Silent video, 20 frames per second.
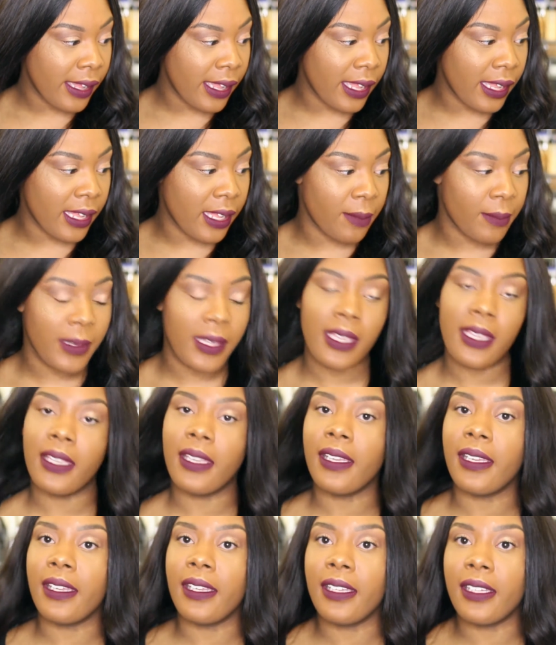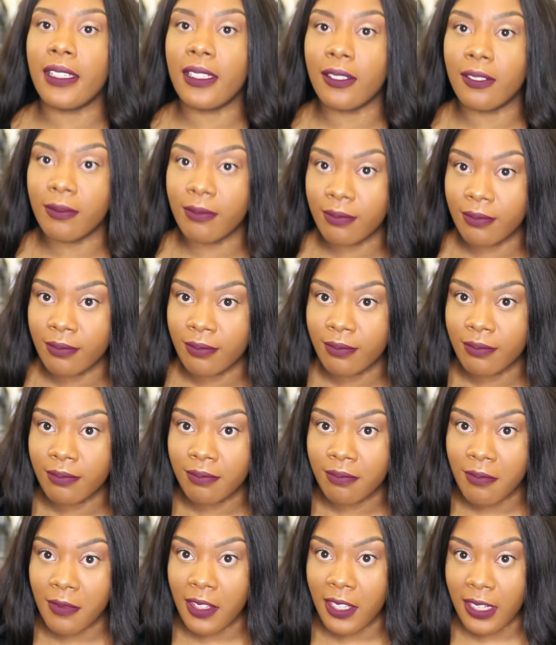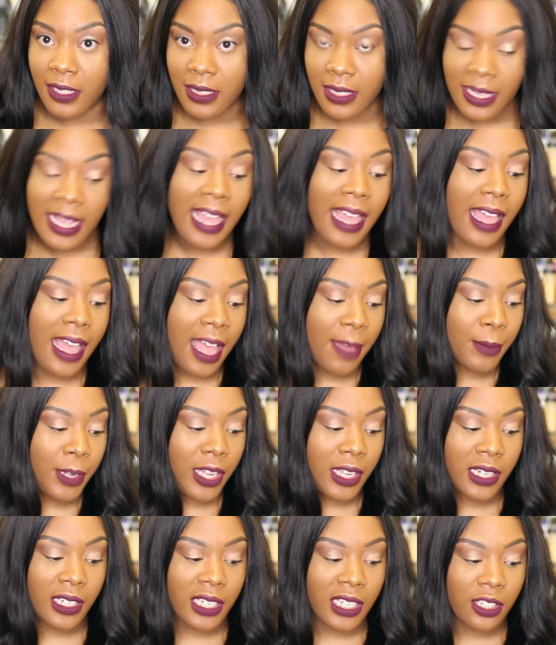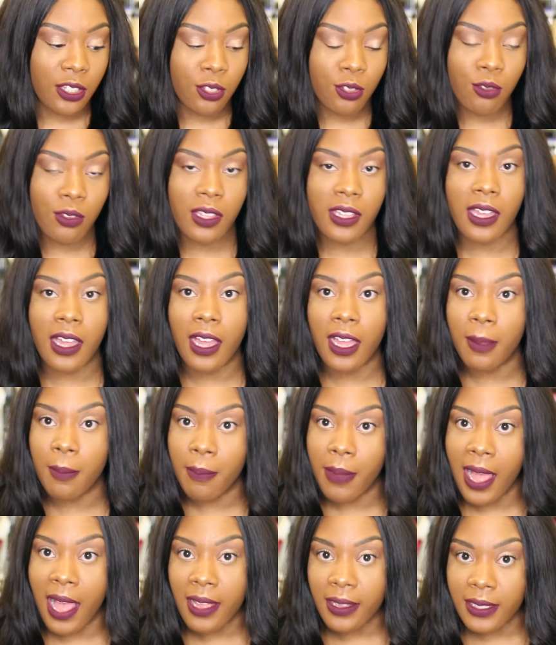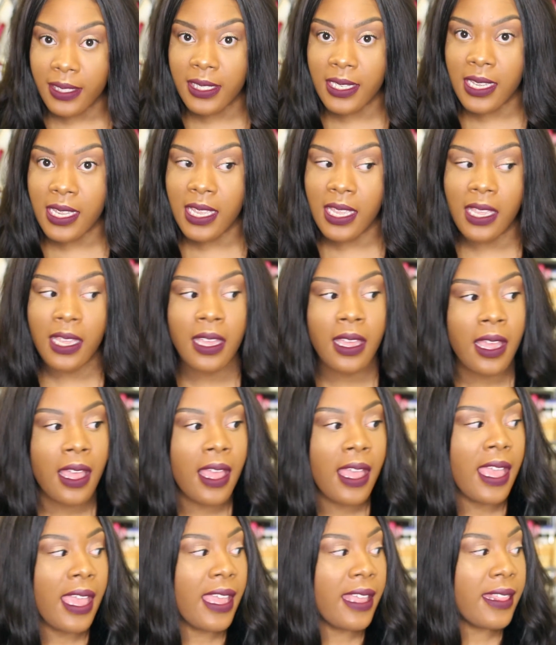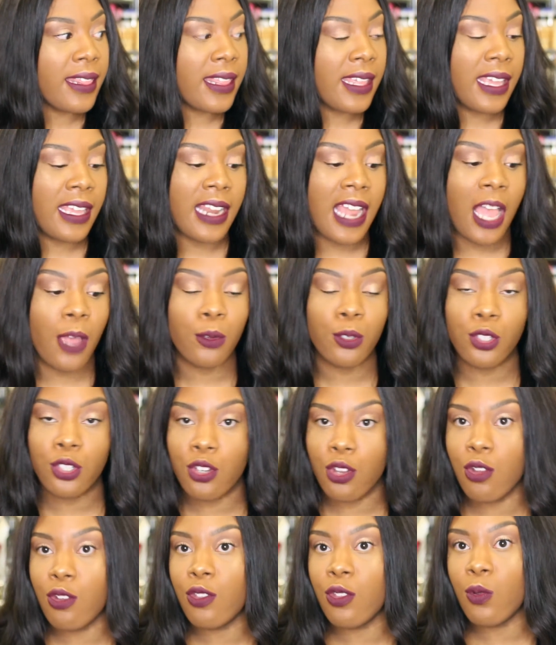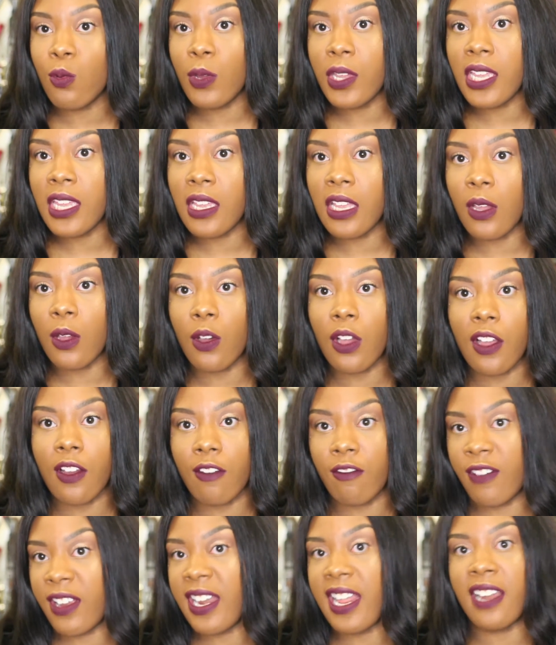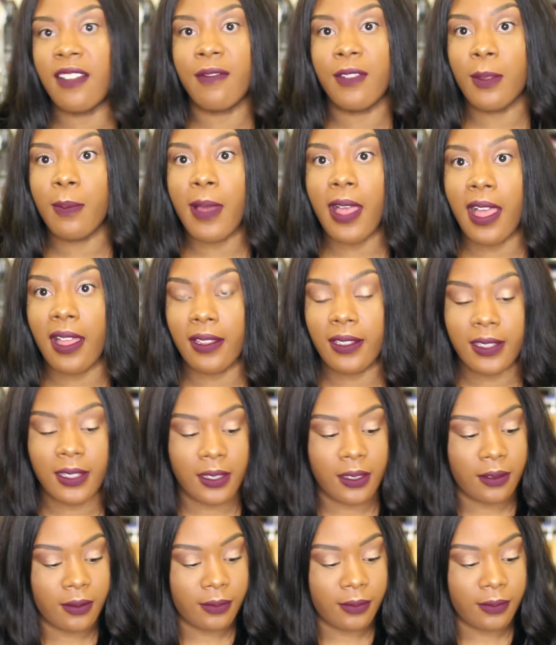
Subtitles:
And there's that. I'm going to get to the unboxing, and then I will show you the wig right out of the box.